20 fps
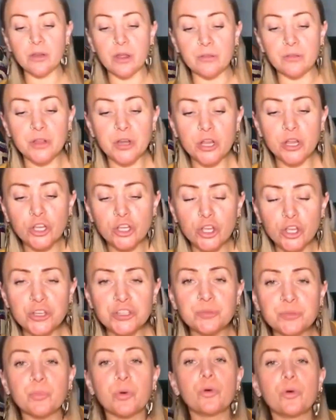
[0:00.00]
you know, that a
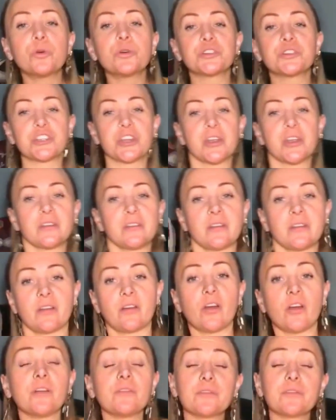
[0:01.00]
good portion
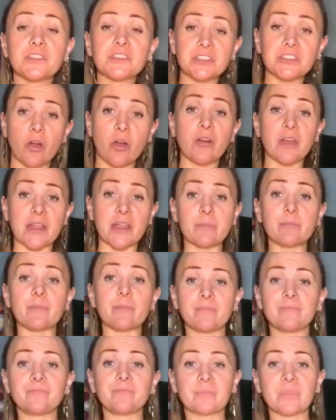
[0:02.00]
of the
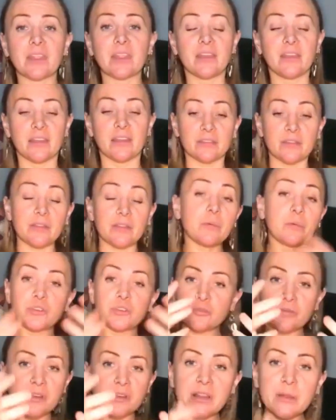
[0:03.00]
time that they were
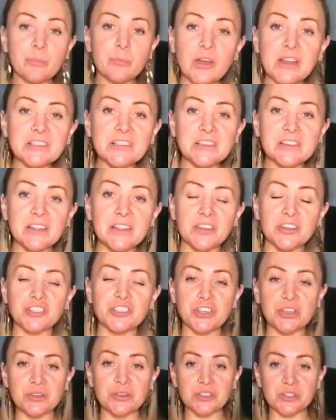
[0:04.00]
truly present and
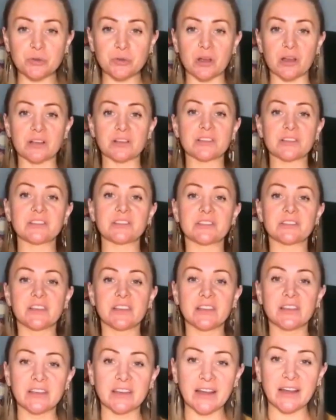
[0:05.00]
attuned to us,
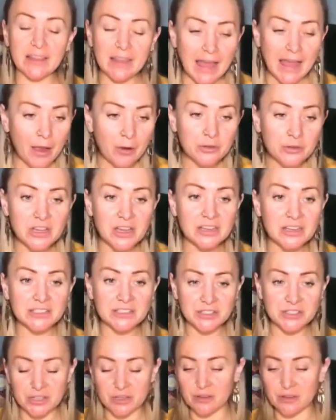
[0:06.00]
allowed
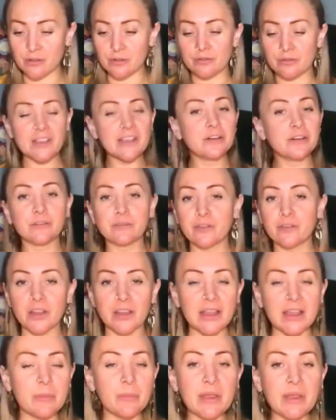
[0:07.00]
us to feel
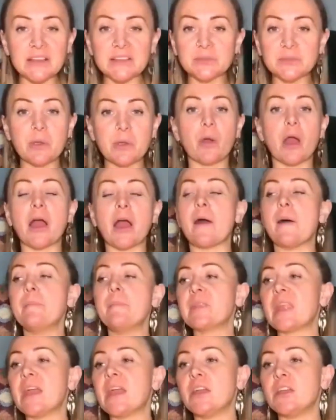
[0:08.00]
fully, be as we were.
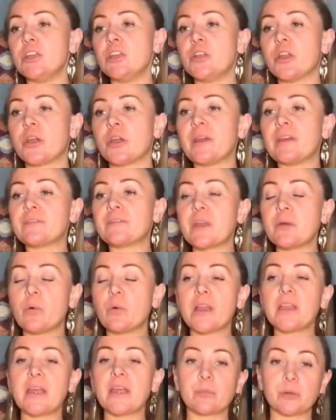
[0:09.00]
You know, if they
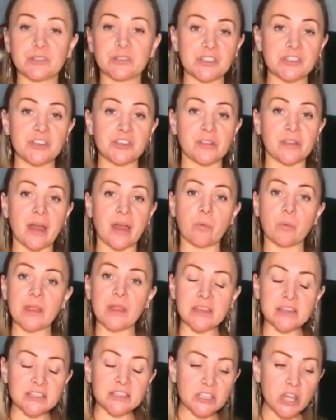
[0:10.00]
weren't able to do that,
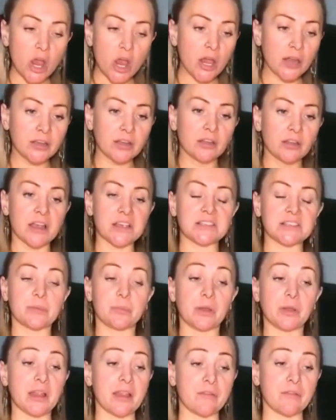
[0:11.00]
we internalize
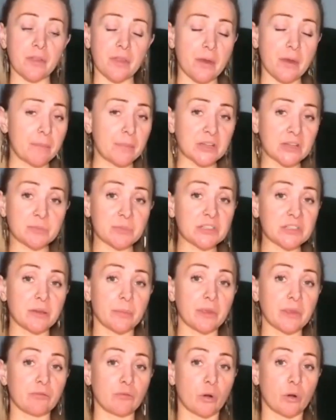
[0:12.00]
the belief that there must be
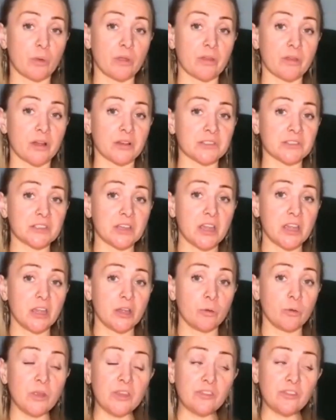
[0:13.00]
something wrong with us.
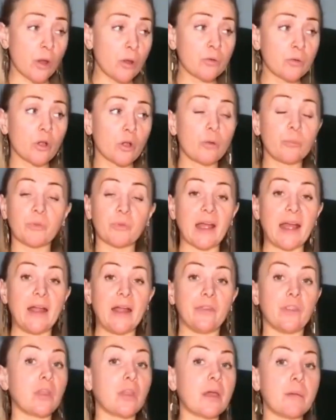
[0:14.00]
We don't
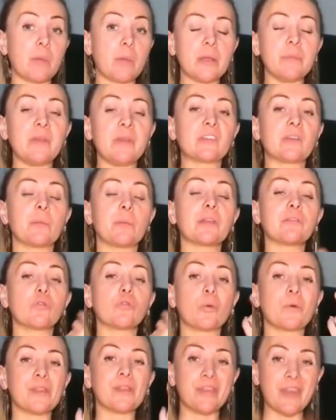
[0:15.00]
comprehend that there might be something
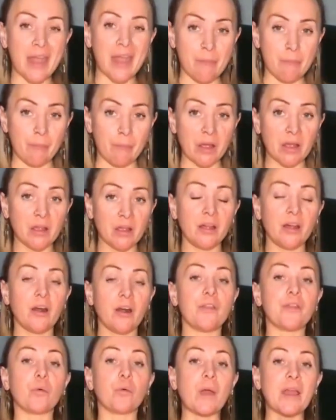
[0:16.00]
wrong with them
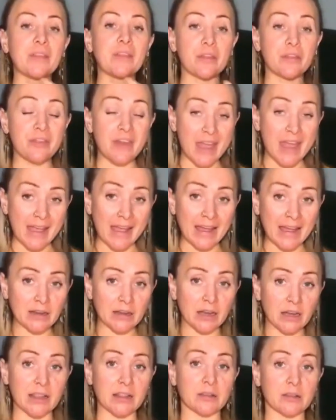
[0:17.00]
and the way that they're
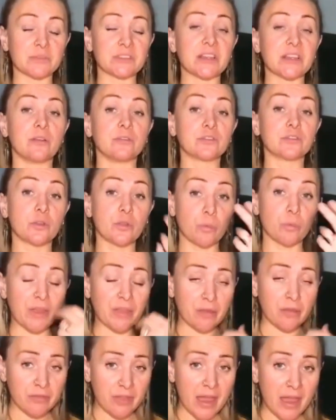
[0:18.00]
handling themselves, or the way
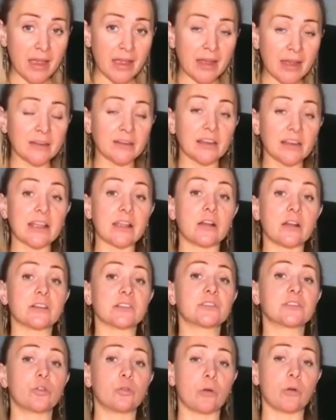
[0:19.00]
that they're handling
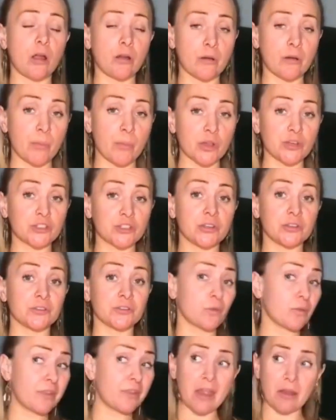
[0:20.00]
us, or our
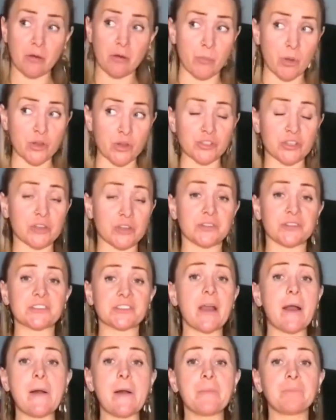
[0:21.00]
emotions, or their
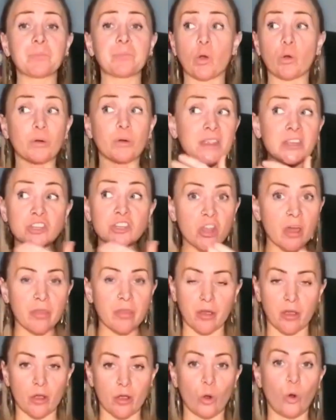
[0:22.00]
emotions, or each
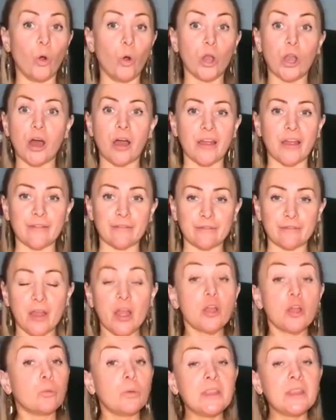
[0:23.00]
other, or life.
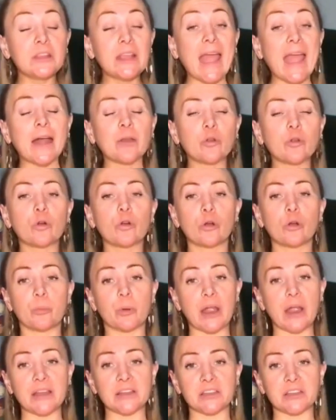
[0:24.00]
We cannot
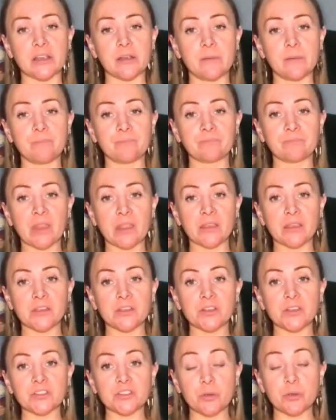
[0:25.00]
comprehend it.
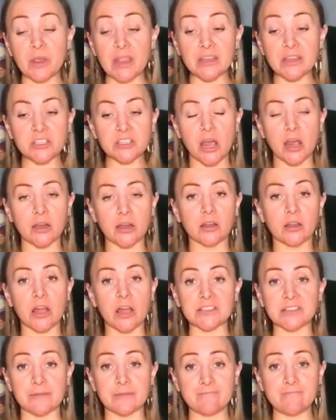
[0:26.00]
So we
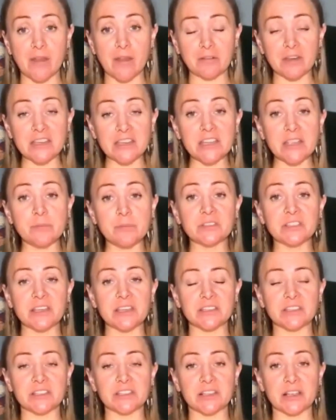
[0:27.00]
internalize a very
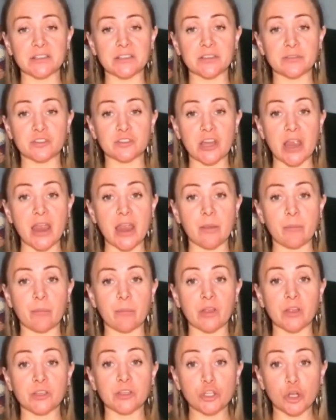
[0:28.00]
deep-seated sense of
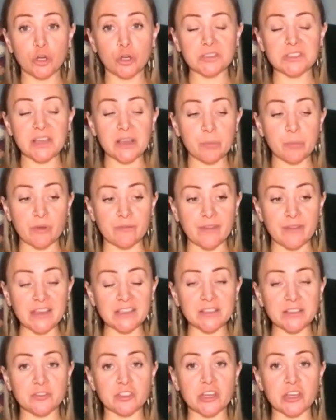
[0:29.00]
shame, toxic,
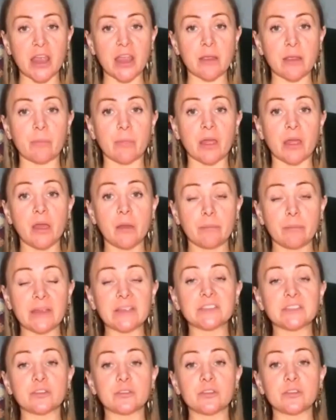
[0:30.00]
pervasive shame,
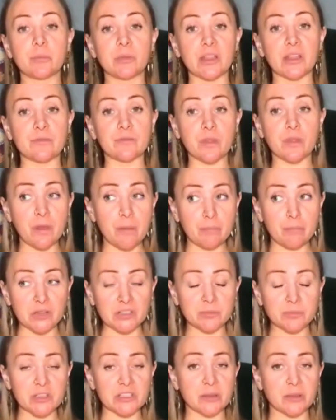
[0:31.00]
based on the belief that there
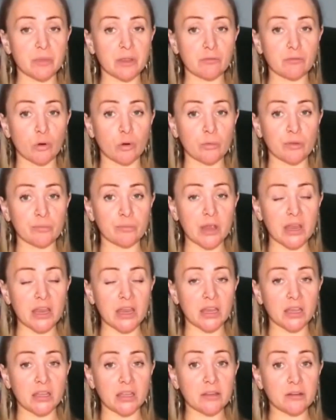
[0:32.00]
must be something wrong with
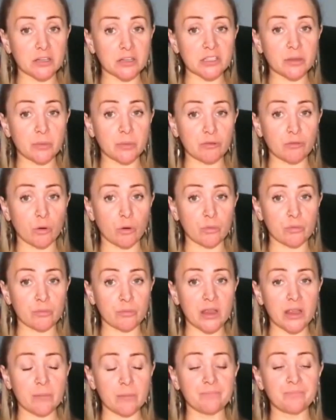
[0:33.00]
me. There's something wrong with
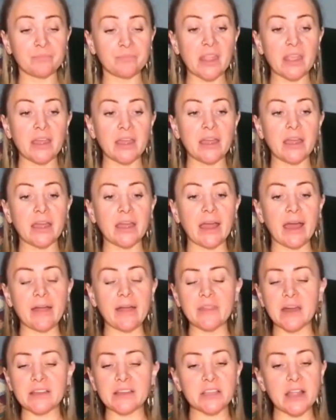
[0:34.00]
me.
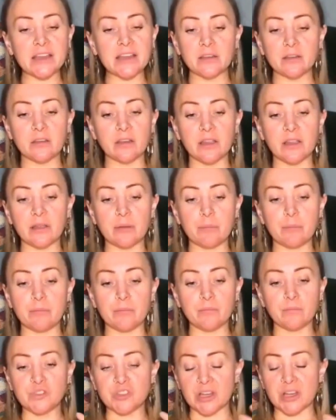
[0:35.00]
And that
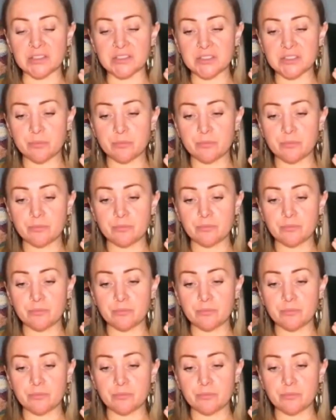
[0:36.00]
then just